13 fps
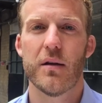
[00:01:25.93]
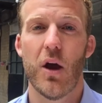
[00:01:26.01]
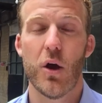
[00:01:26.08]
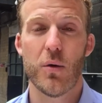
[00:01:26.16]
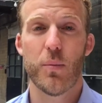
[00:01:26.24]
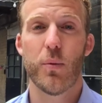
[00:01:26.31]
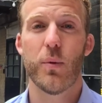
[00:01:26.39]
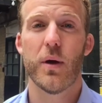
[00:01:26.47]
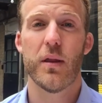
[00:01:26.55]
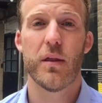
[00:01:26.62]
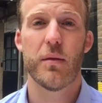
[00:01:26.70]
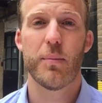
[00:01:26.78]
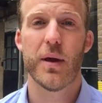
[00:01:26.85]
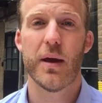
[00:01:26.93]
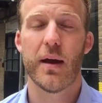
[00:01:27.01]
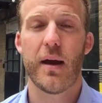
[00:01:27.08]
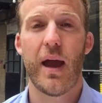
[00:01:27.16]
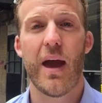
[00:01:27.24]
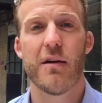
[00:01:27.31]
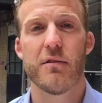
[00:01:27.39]
cope with being
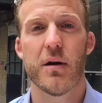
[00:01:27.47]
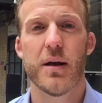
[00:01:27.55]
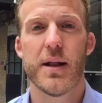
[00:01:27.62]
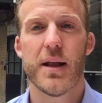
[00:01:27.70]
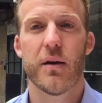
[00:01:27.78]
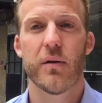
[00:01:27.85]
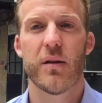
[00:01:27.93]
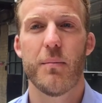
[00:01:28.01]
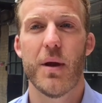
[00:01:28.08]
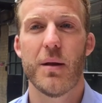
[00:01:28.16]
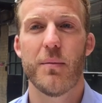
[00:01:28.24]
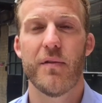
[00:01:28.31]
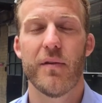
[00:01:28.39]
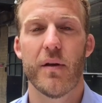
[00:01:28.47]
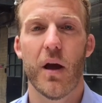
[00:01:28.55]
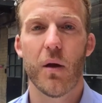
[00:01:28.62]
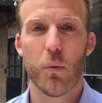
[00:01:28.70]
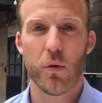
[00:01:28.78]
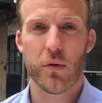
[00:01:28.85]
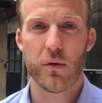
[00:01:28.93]
a carer, because it made me feel like
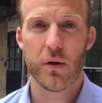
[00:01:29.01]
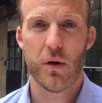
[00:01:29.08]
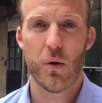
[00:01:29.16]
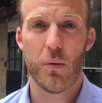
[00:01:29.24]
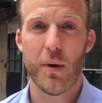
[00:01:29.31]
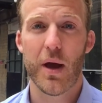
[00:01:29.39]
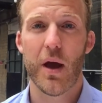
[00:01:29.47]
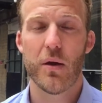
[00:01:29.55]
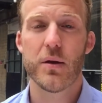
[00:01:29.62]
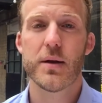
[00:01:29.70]
I wasn't on my